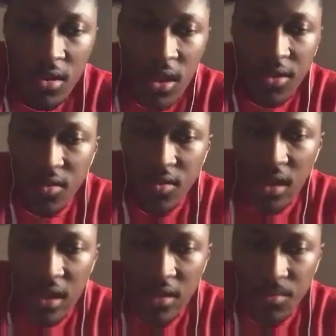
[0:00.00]
others
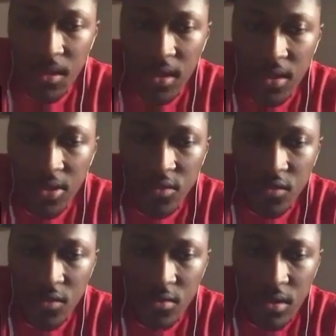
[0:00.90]
cosplay and just
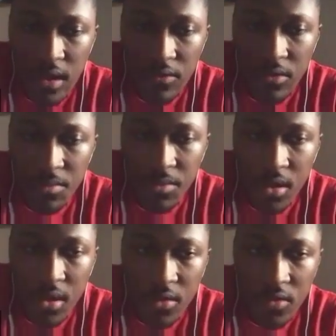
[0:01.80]
do whatever, but
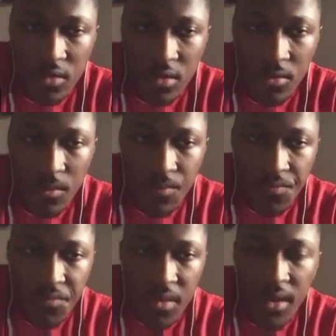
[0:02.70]
also
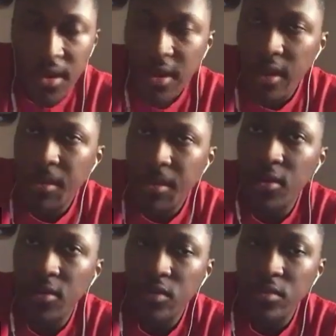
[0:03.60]
everybody
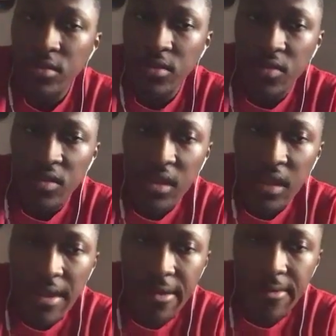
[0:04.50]
also want to see
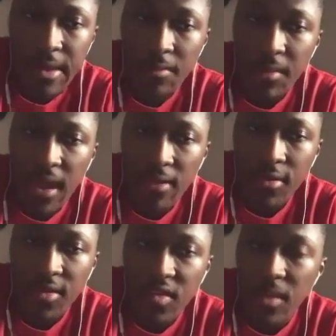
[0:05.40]
I mean, I
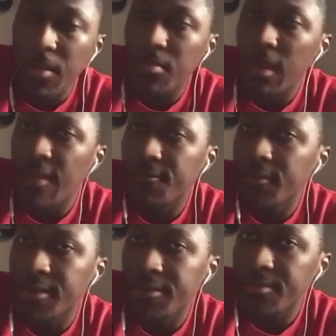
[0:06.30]
want to see people have
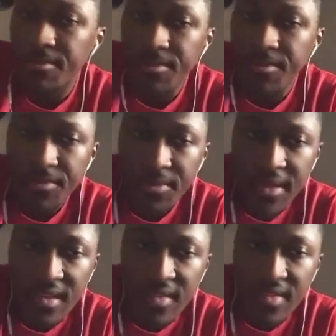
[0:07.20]
fun,
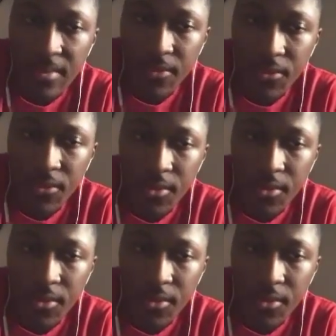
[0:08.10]
as I said before.